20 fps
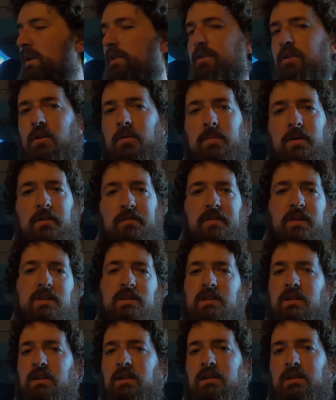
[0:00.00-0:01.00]
I thought about
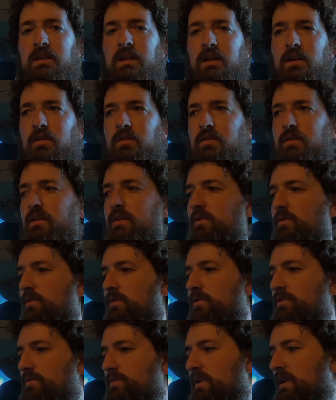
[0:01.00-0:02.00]
venting it down in the
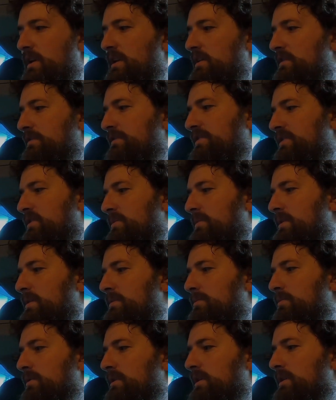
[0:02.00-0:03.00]
holes where I didn't fill them
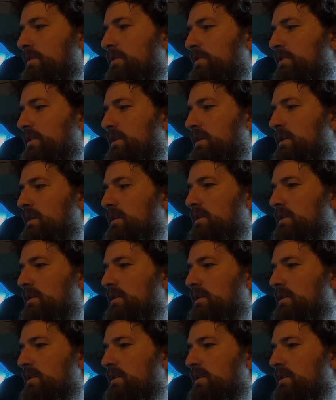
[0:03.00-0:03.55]
up with